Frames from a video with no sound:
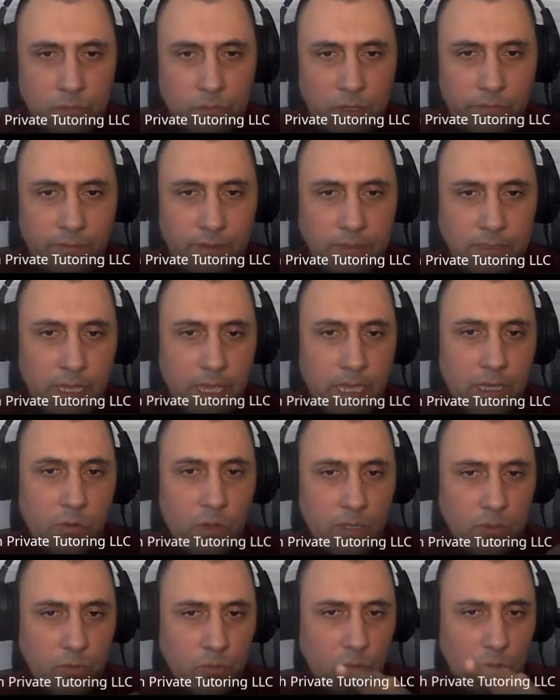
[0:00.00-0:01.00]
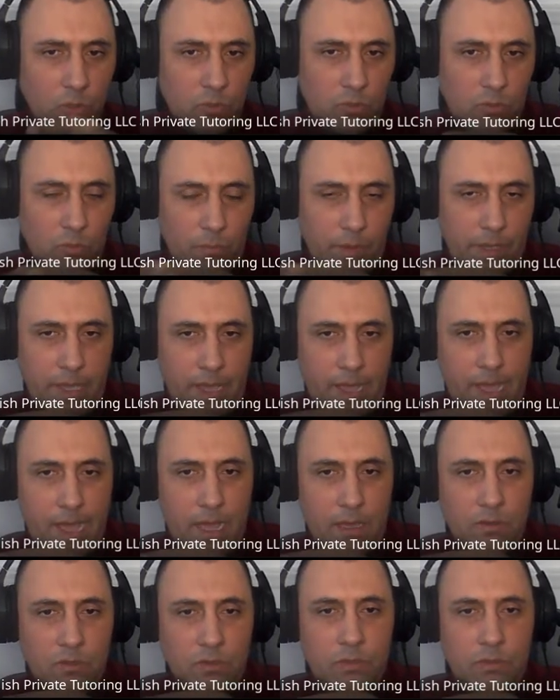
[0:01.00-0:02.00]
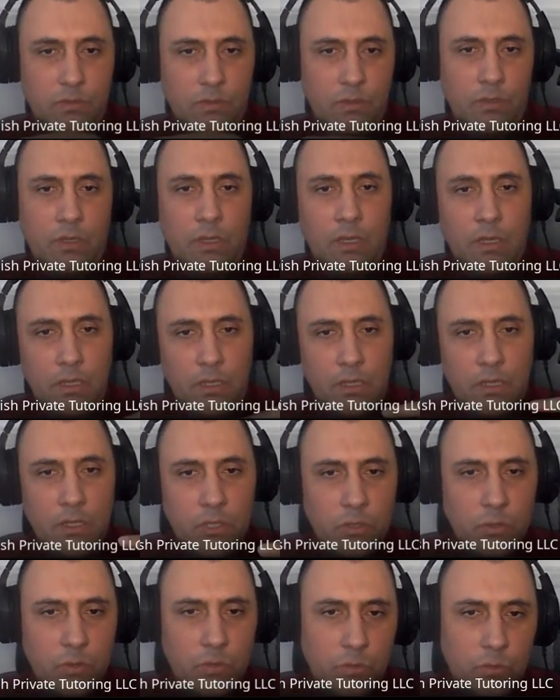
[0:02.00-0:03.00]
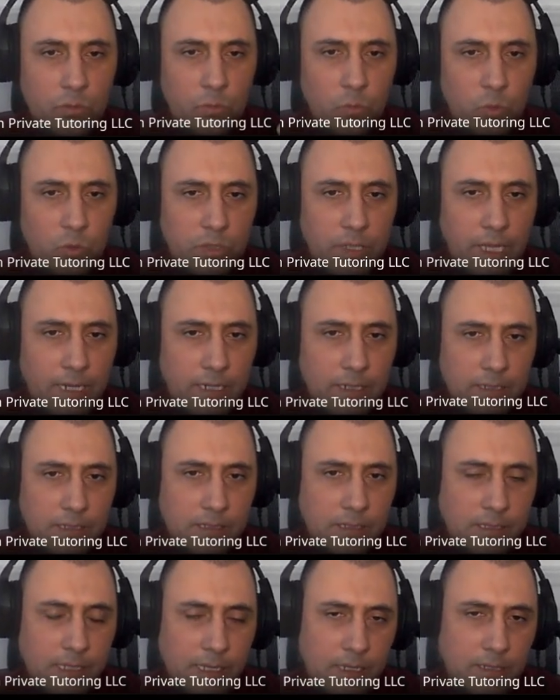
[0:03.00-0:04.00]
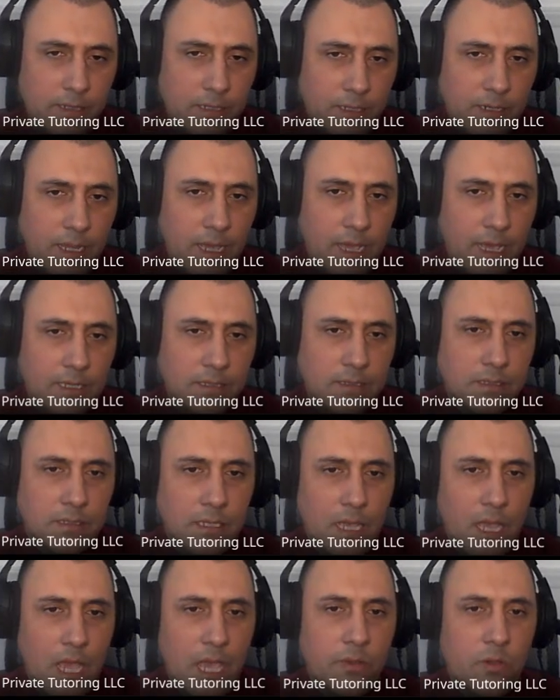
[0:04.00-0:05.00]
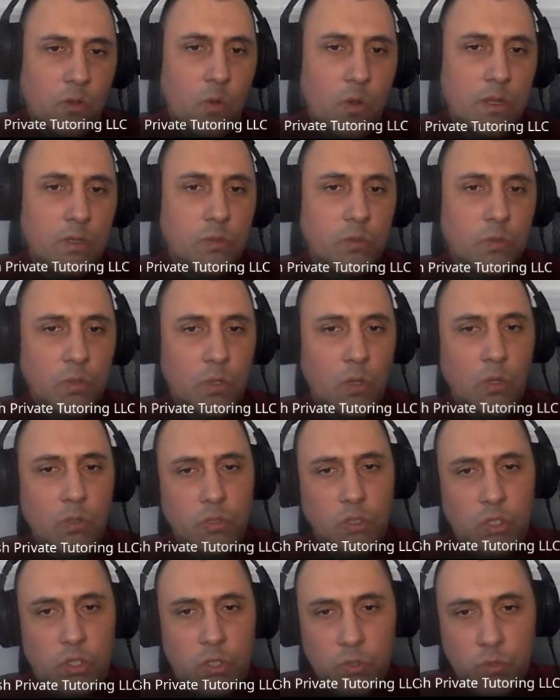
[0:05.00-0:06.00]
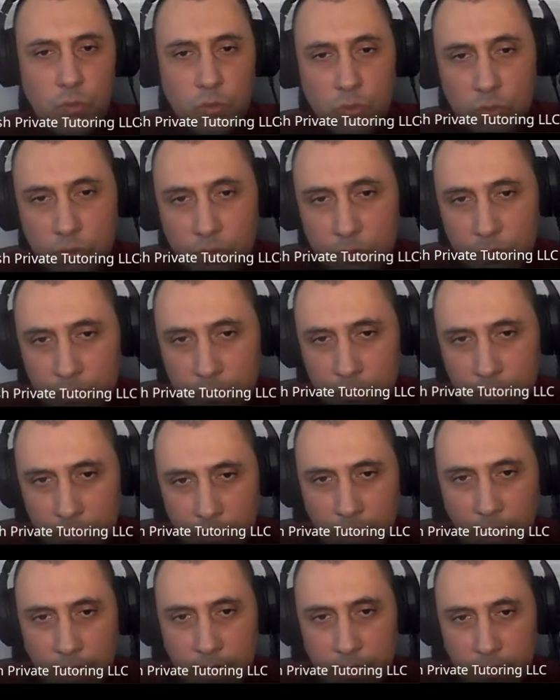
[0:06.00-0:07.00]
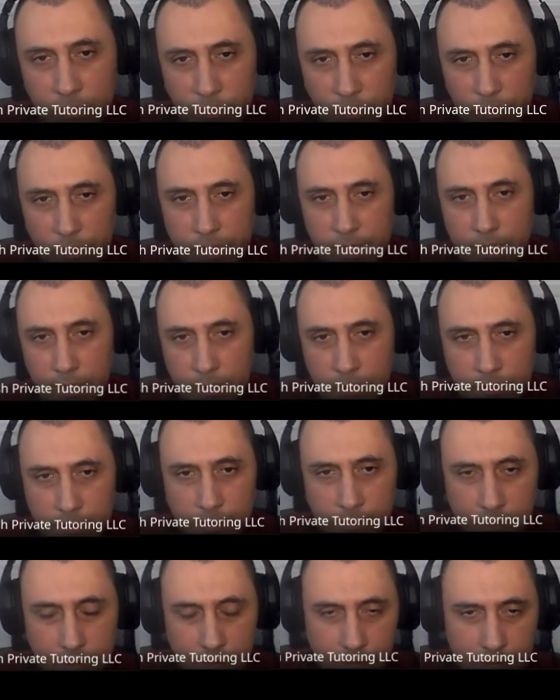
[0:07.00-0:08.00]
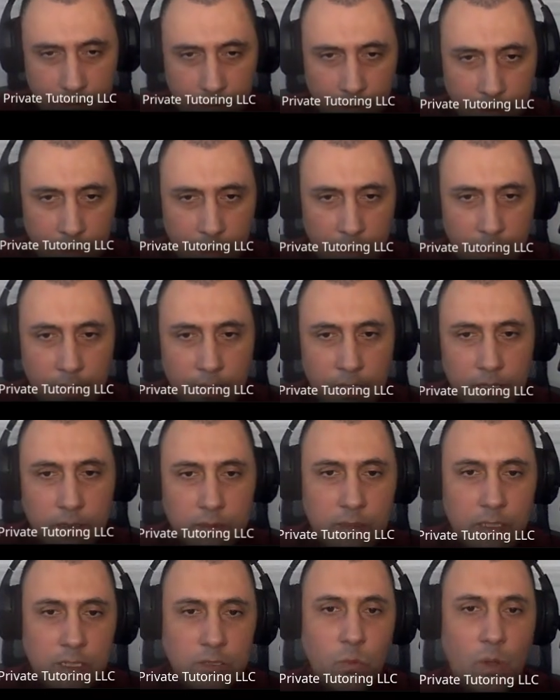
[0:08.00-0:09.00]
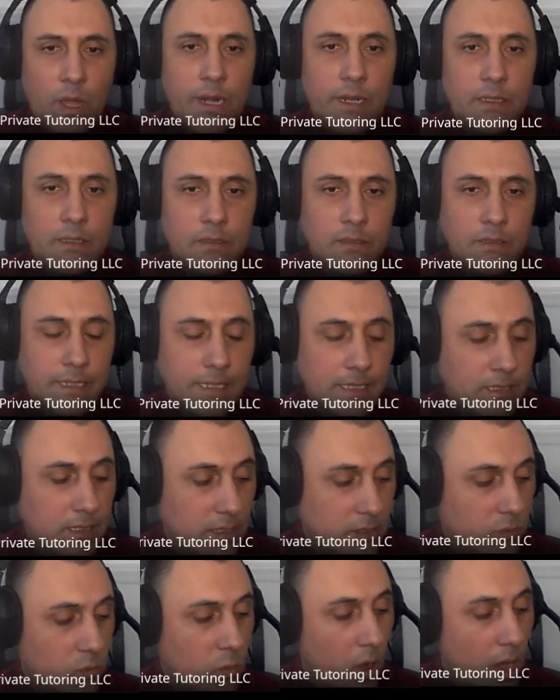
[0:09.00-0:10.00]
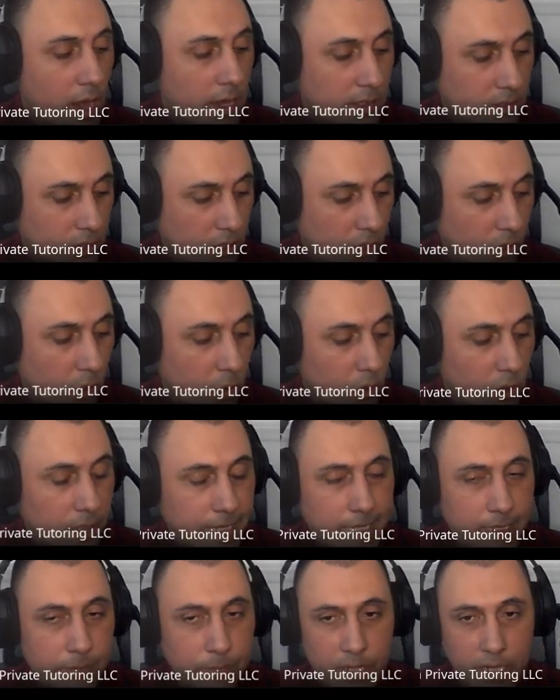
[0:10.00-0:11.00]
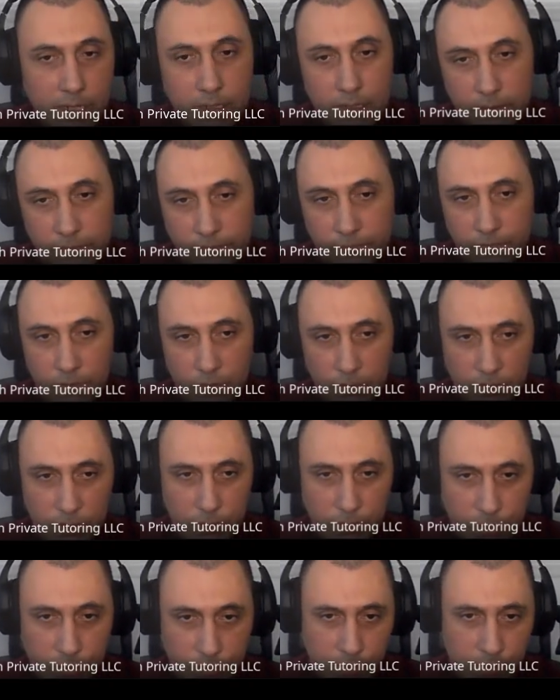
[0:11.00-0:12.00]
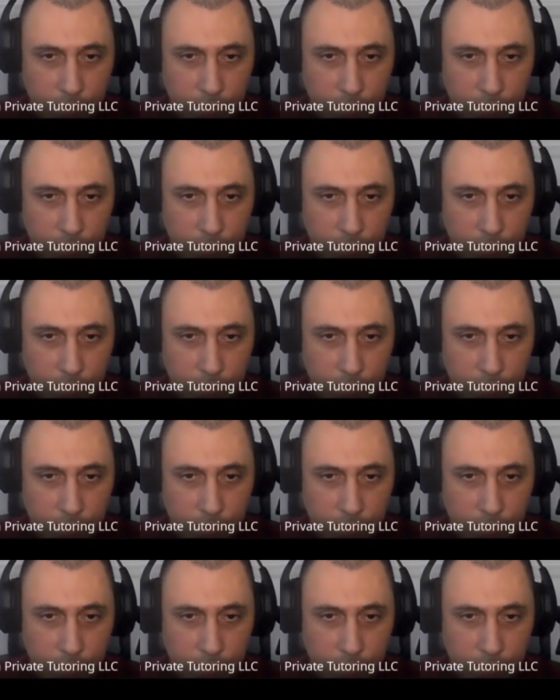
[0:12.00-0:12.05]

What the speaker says: If I say I'm going to go to my house, you would understand it as I'm going to go soon, not in 2 years. This is why it's called immediate future.